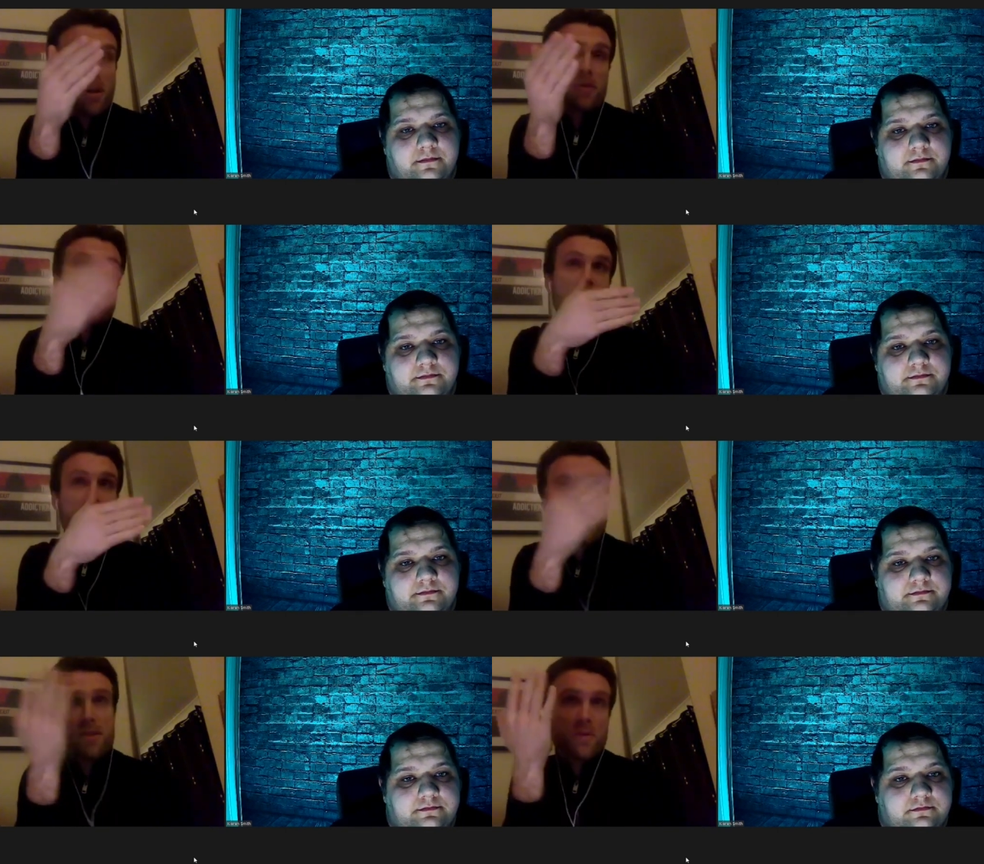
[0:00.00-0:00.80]
Speaker 1: well,
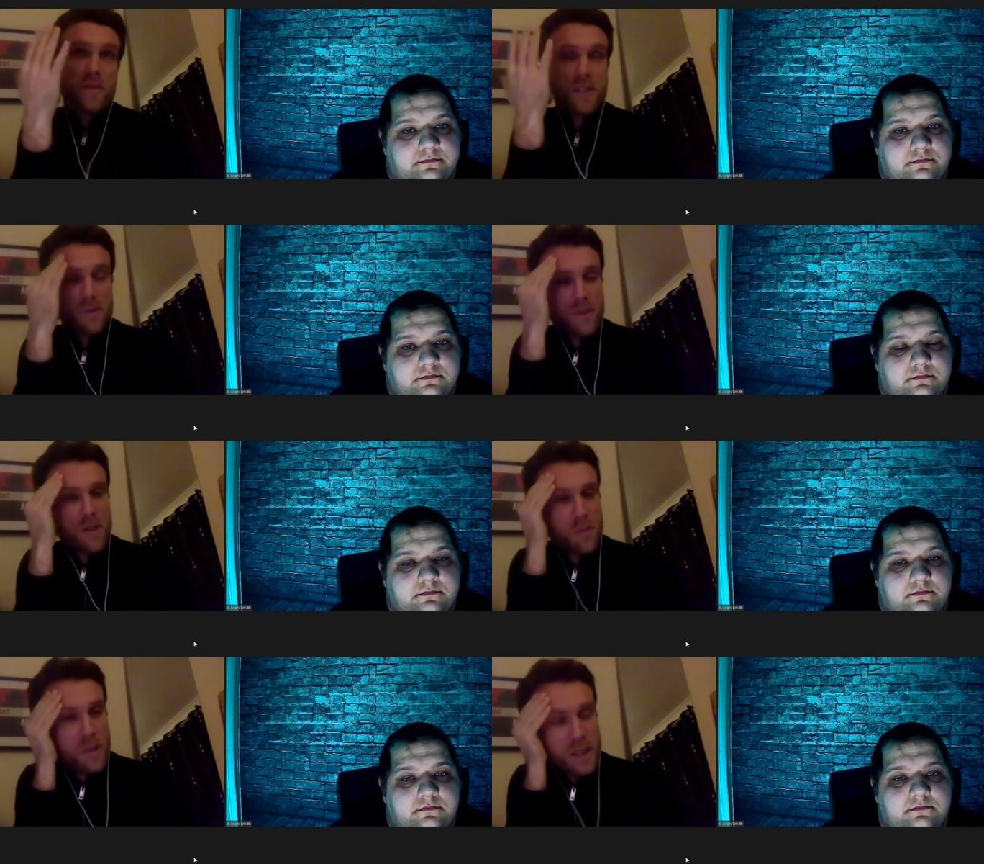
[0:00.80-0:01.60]
did sort of still
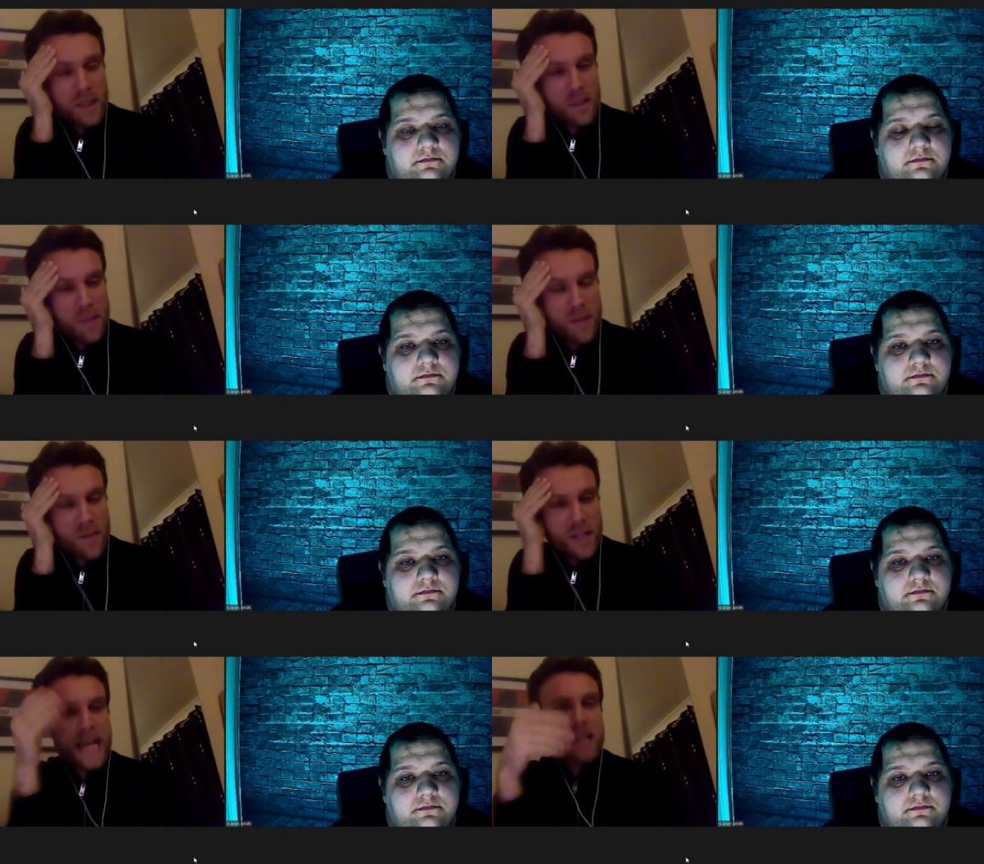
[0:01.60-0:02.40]
do, but like a bit
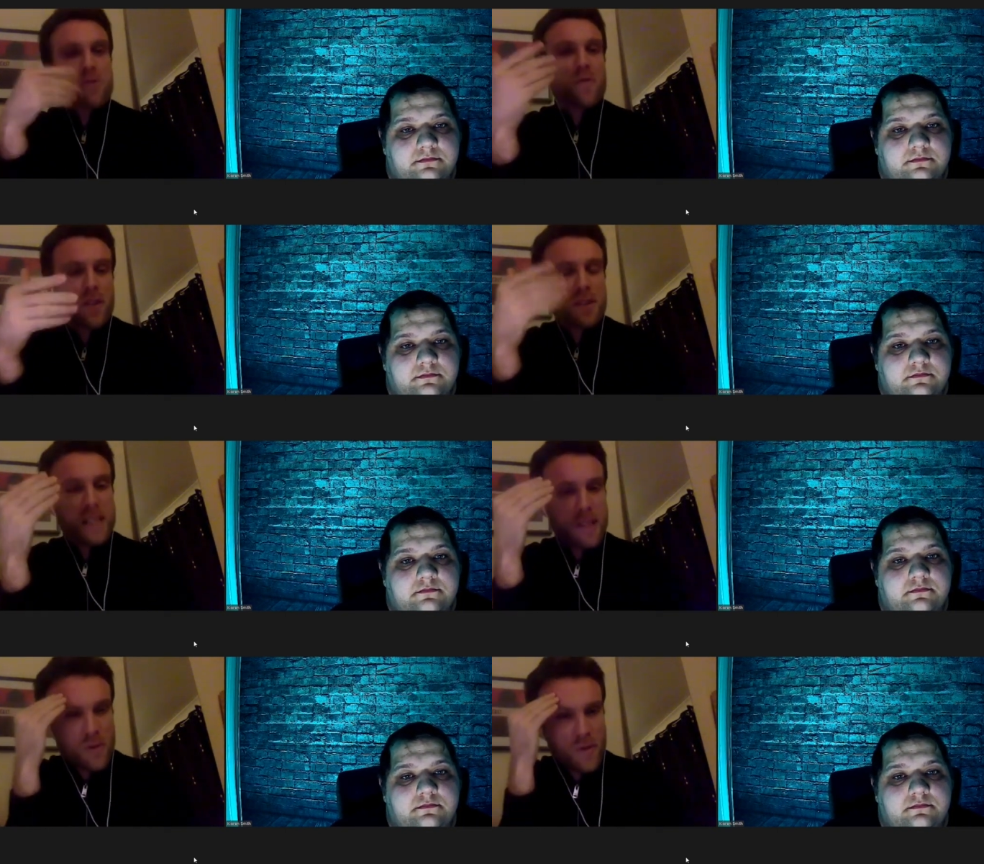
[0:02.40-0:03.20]
of an
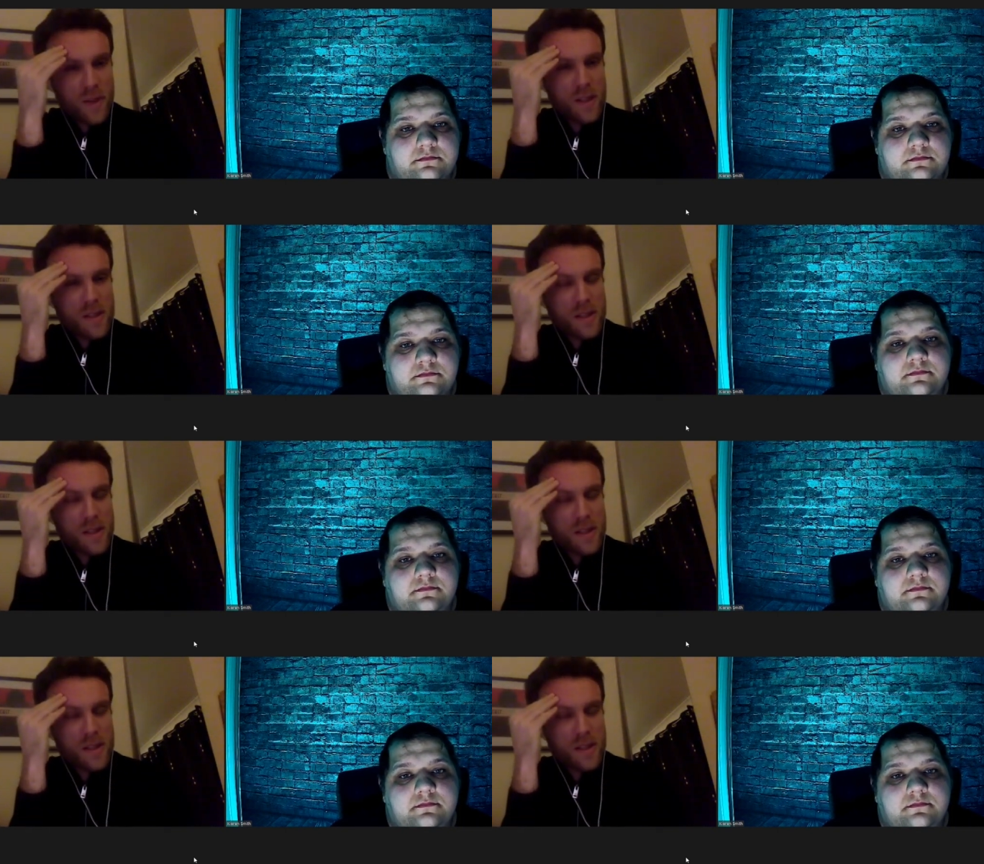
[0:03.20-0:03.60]
extroverted introvert.